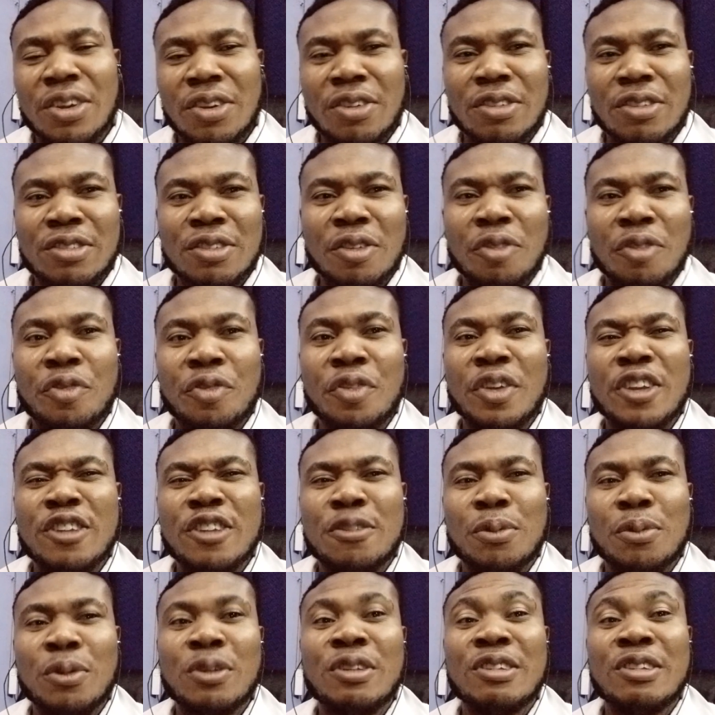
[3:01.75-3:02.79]
out us on
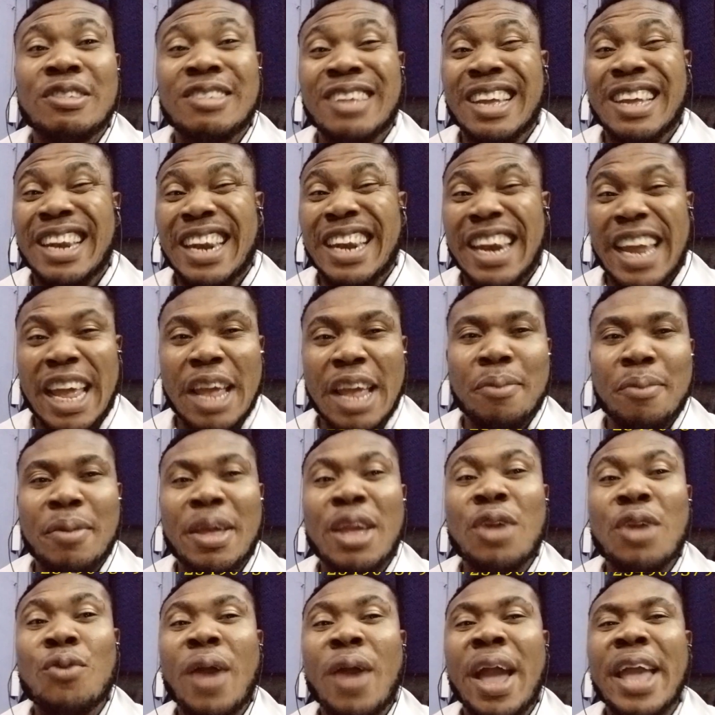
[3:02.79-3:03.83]
Facebook. The same name,
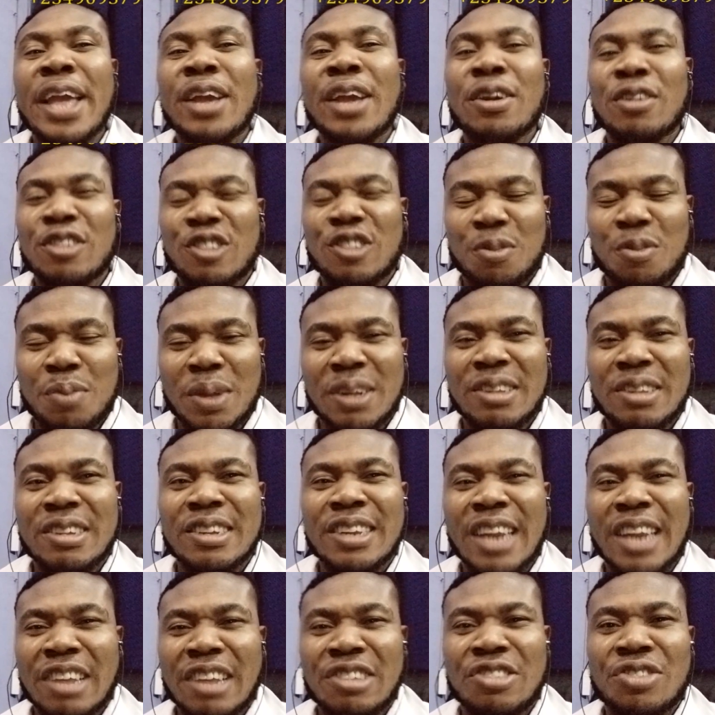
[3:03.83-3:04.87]
AYA Cosmetic
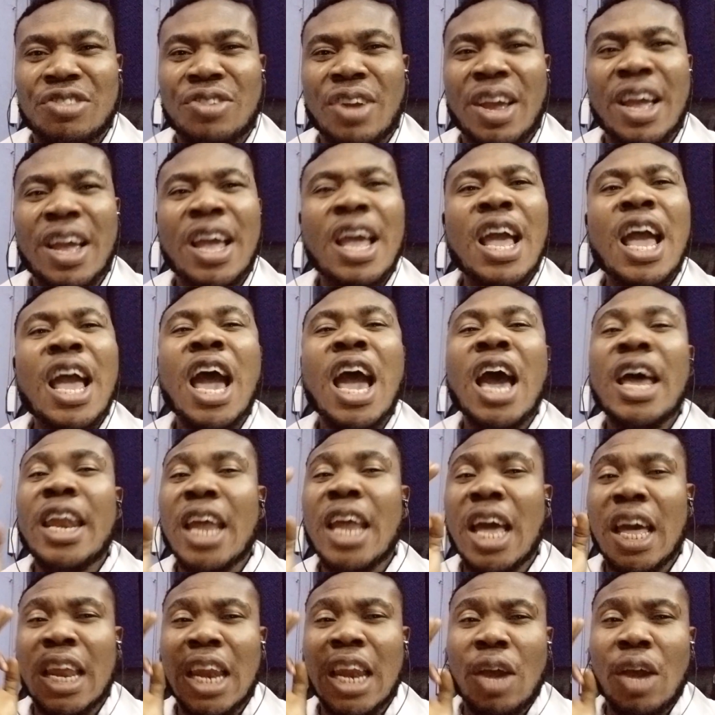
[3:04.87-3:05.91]
Nigeria. And
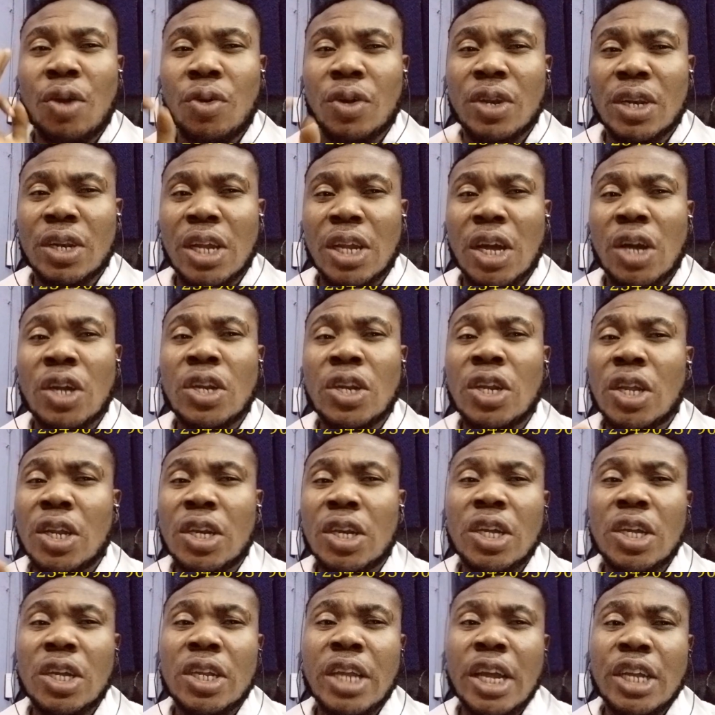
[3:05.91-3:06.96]
now on
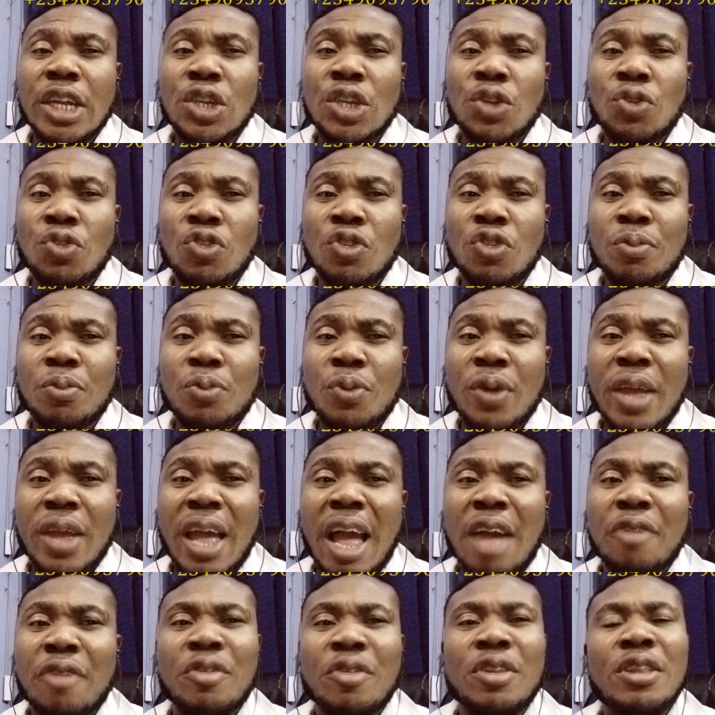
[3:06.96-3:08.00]
another YouTube we
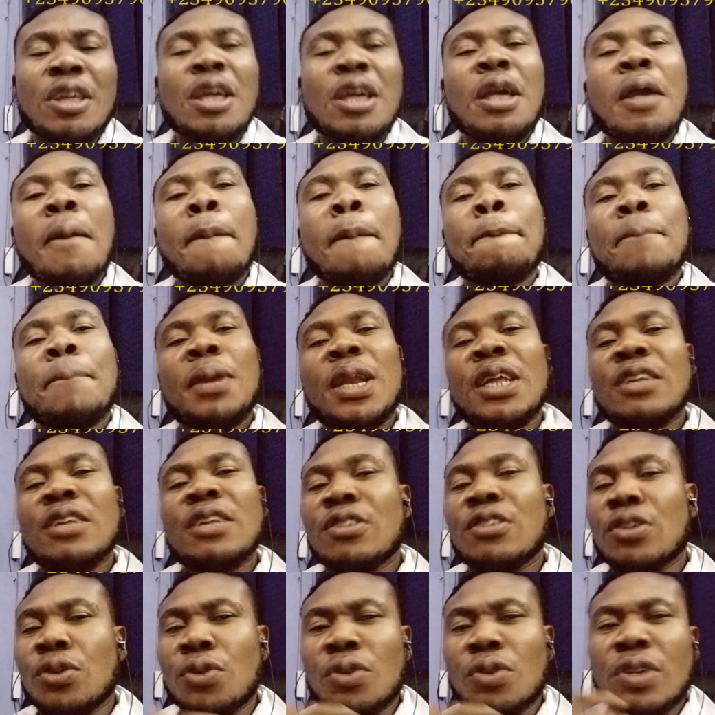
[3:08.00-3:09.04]
have it.
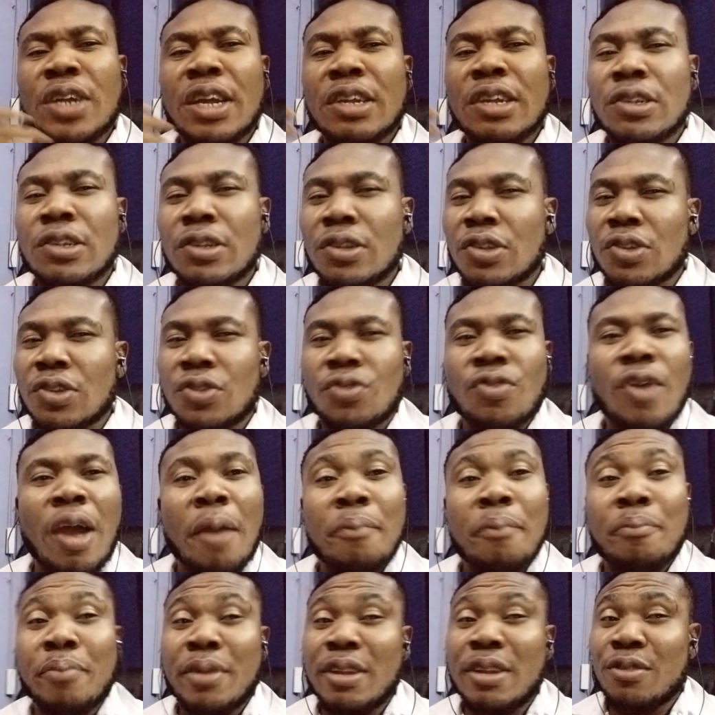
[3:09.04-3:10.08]
Please go there,
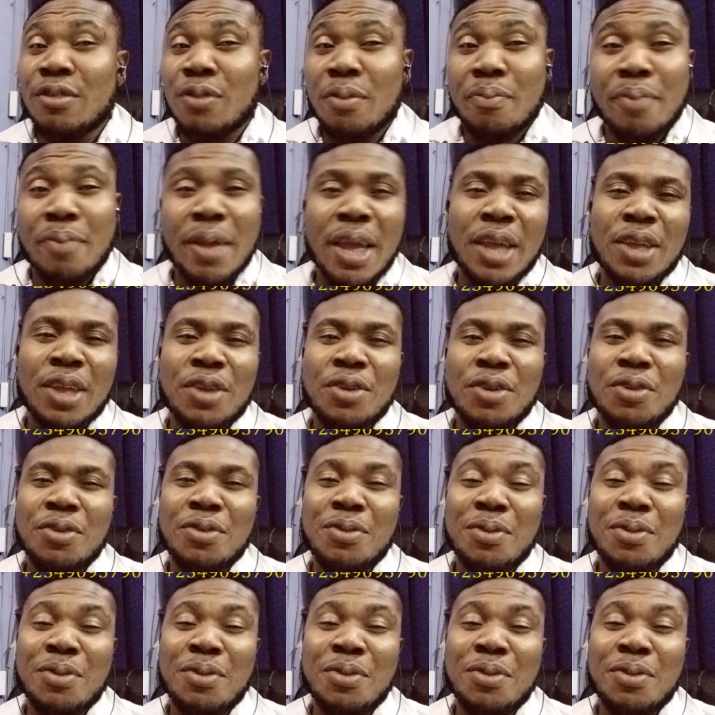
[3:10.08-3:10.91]
subscribe. Please, we beg you,